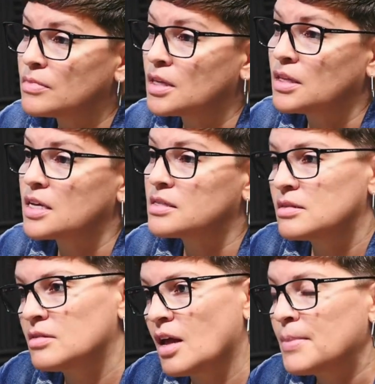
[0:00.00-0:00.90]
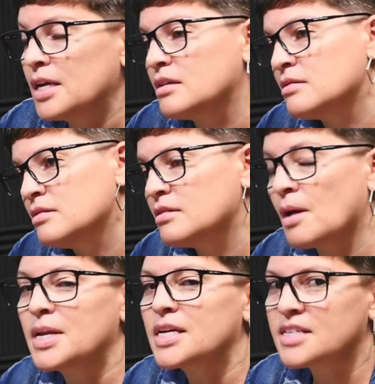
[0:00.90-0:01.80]
Yes. yeah. I mean,
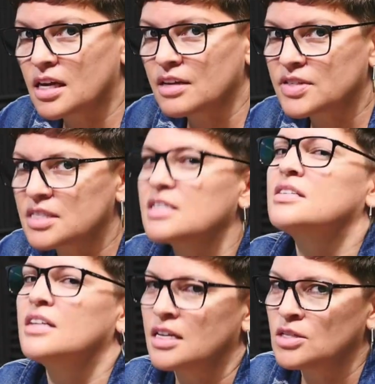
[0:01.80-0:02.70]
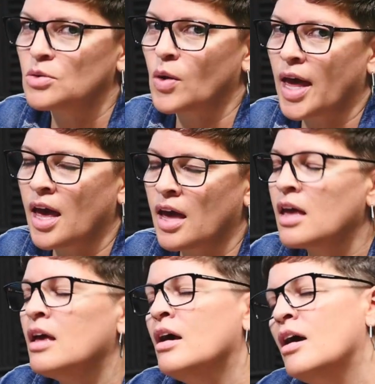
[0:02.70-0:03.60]
I'm an executive assistant. I do okay,
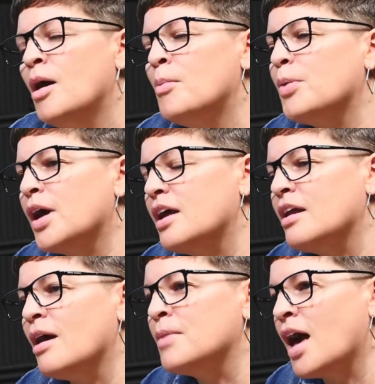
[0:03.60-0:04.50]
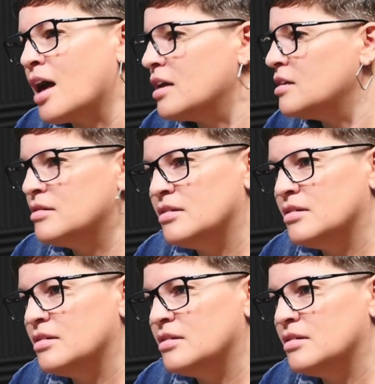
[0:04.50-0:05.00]
mm-hmm. but I'm not.